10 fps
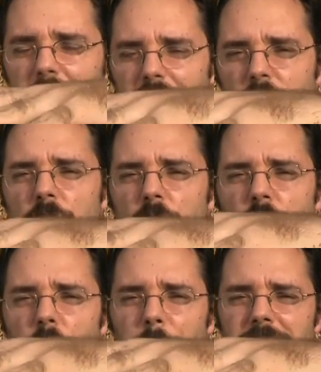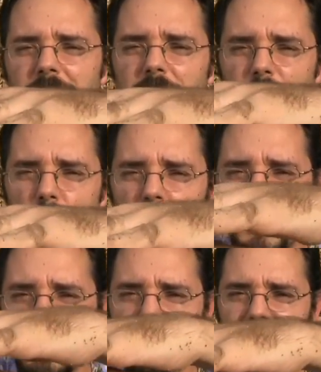uniform pieces of wood
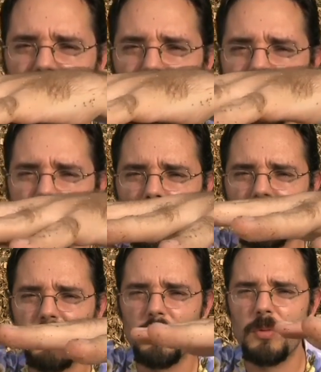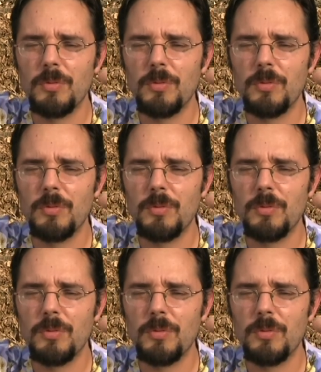kind of become this